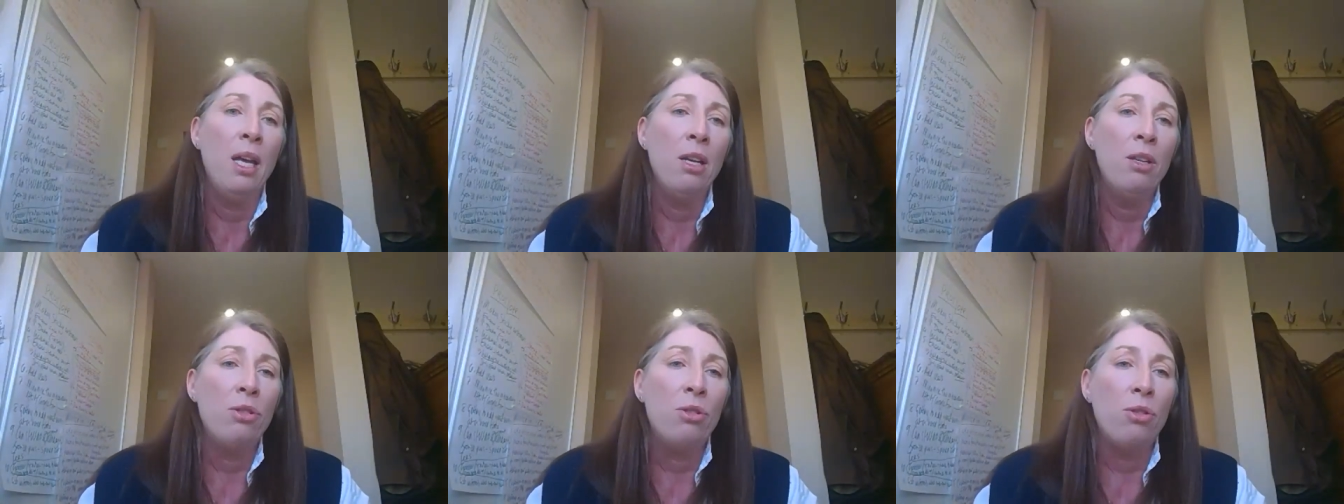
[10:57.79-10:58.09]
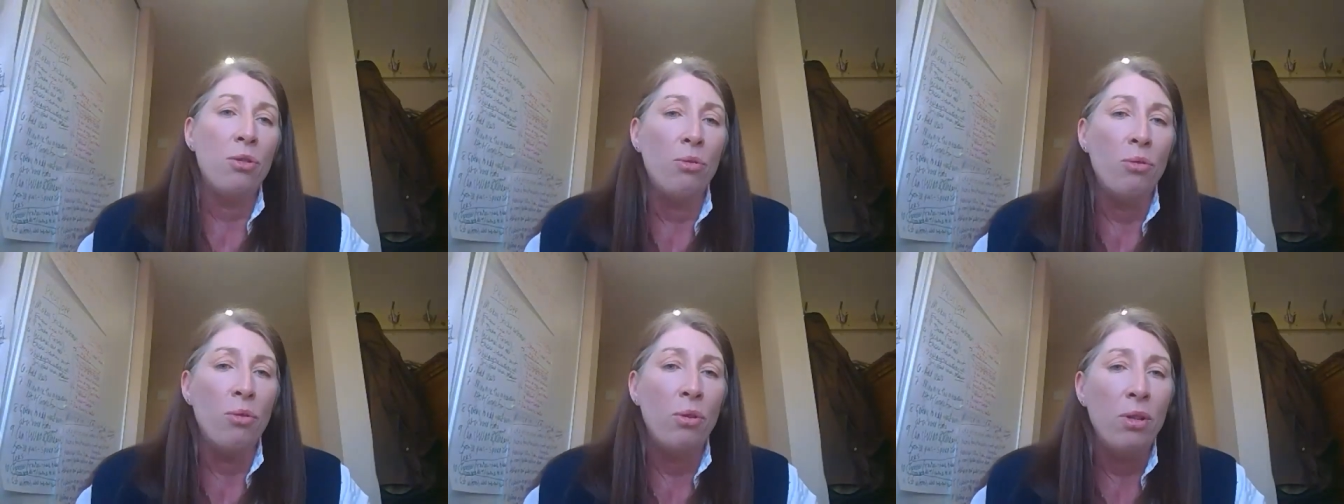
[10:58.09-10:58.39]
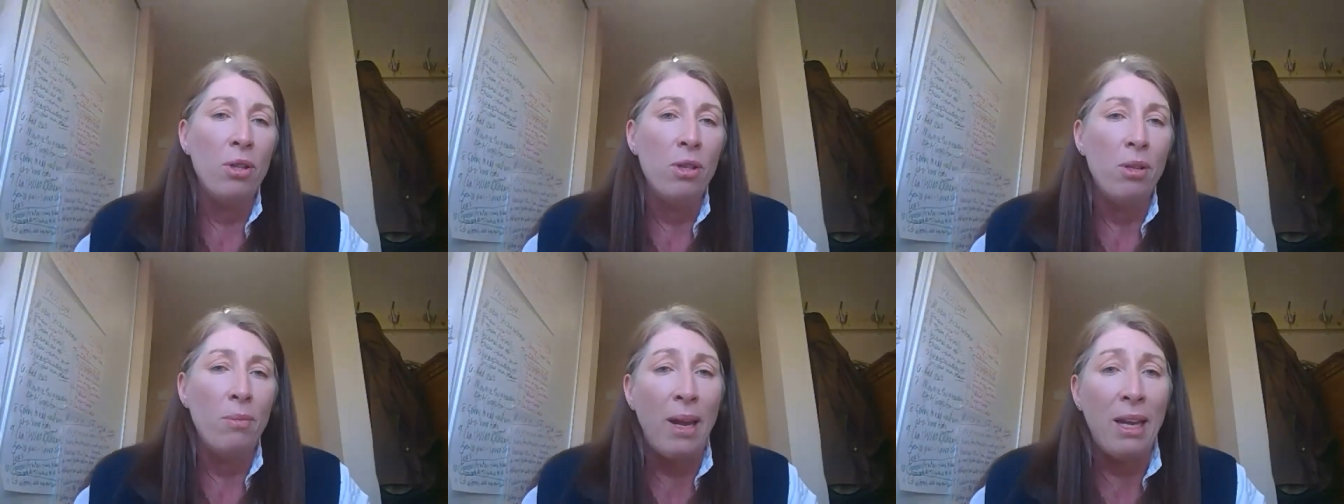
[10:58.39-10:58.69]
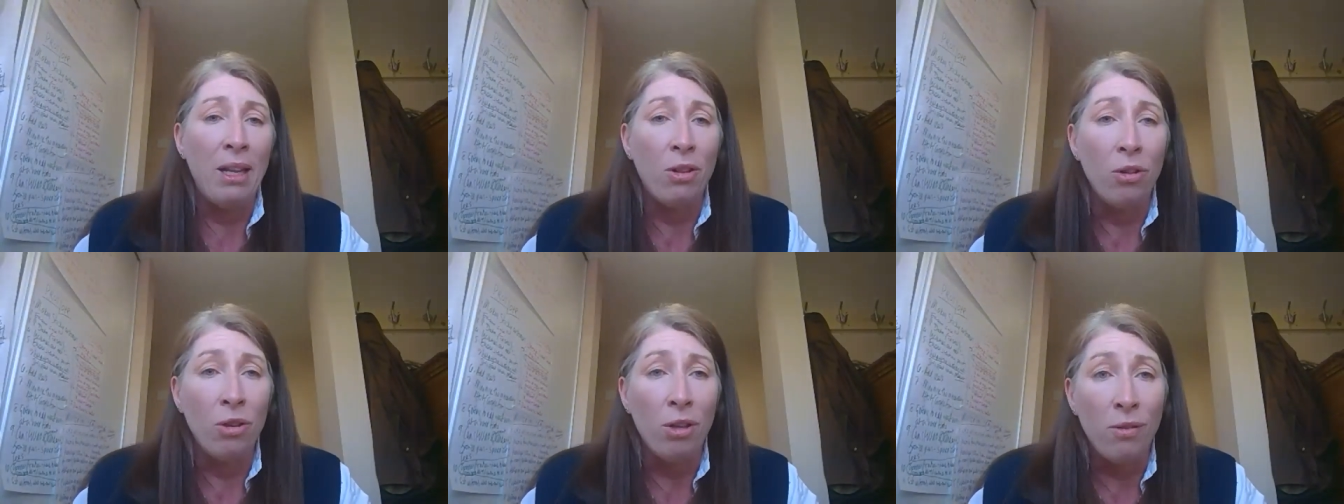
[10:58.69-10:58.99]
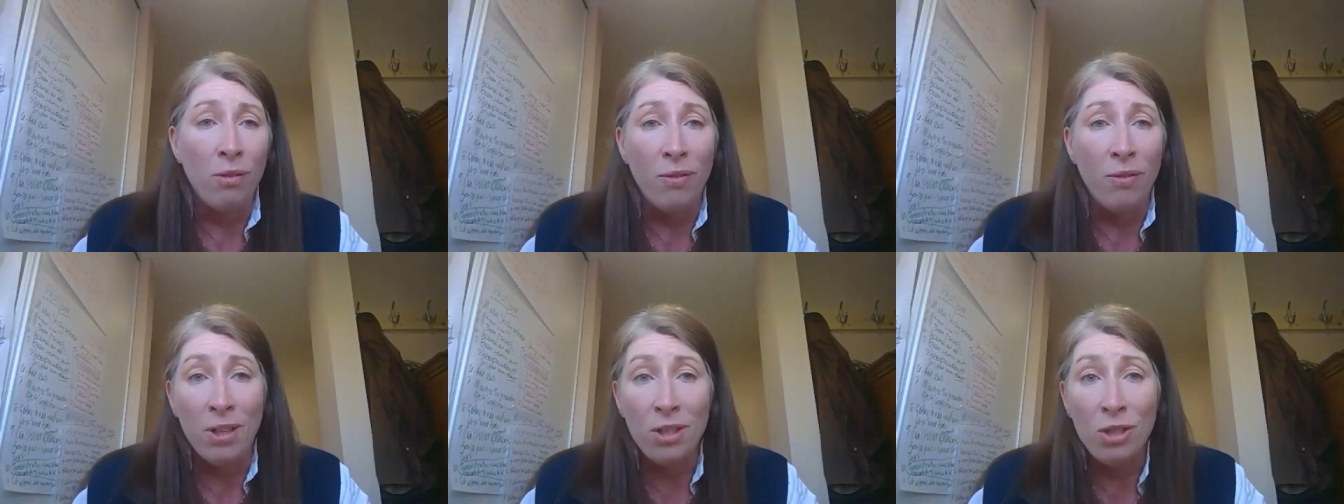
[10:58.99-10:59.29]
so they might
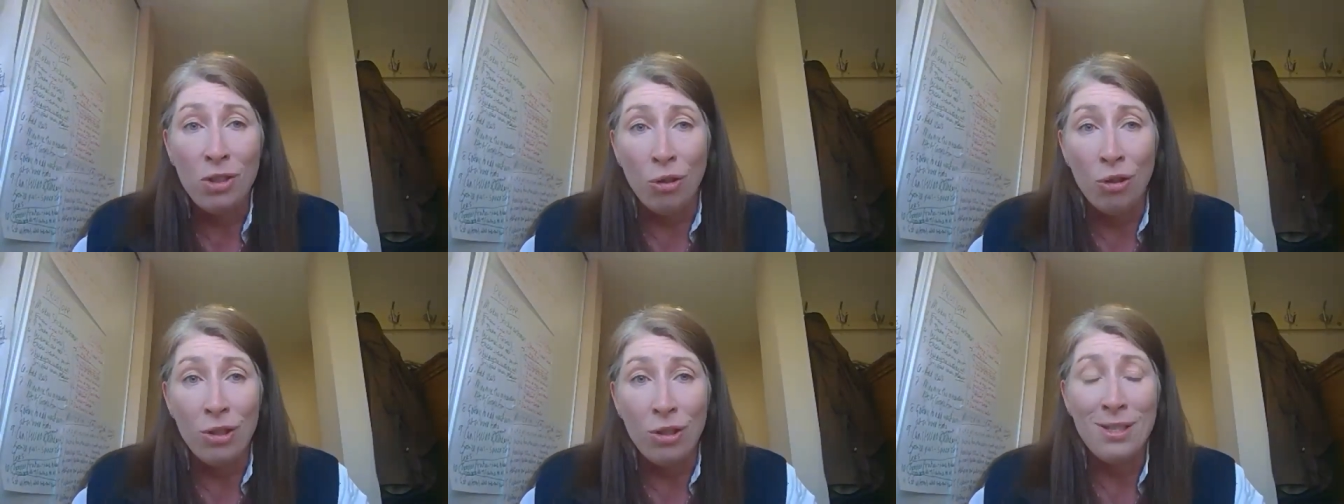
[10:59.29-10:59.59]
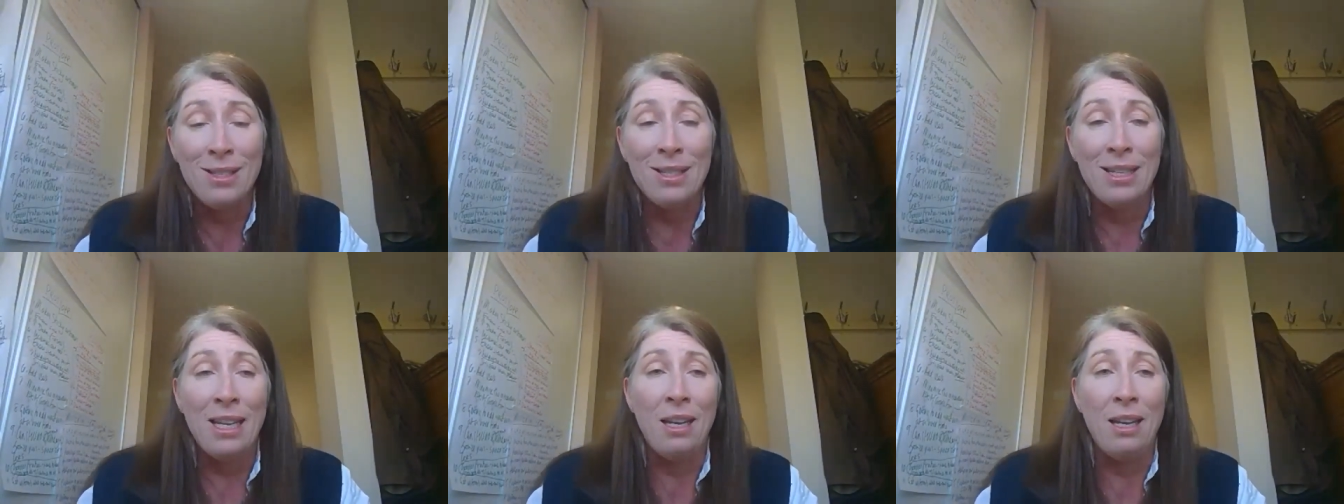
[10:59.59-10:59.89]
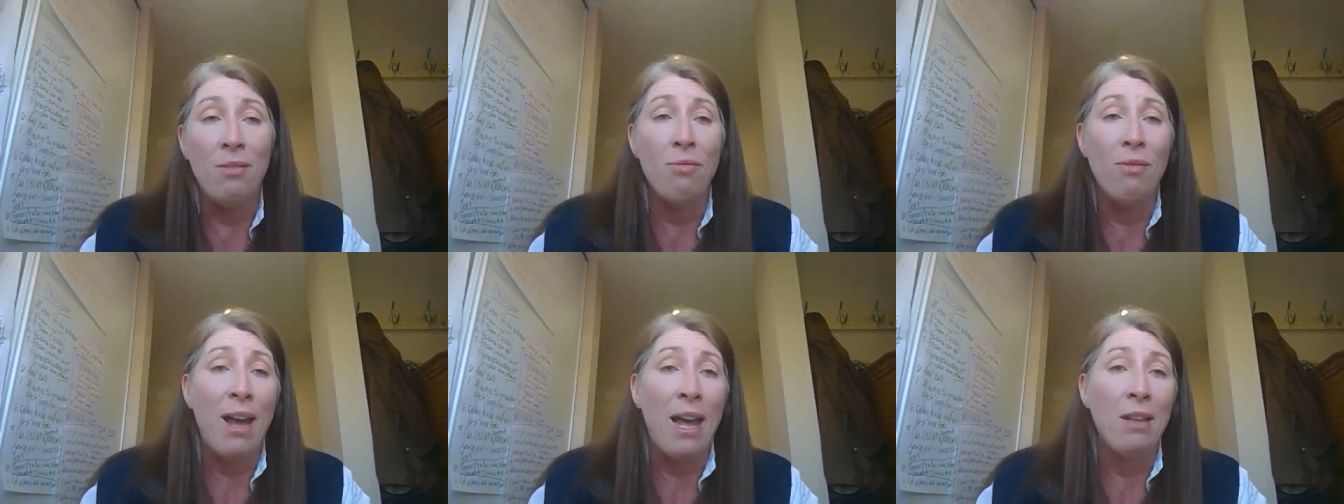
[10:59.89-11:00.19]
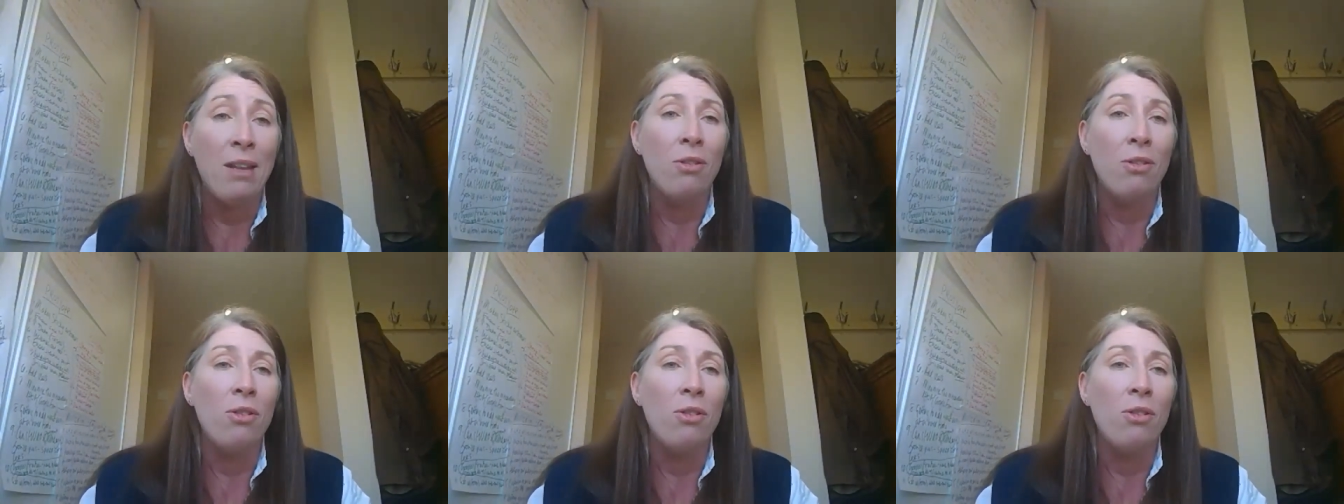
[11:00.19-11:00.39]
look for a short stay rather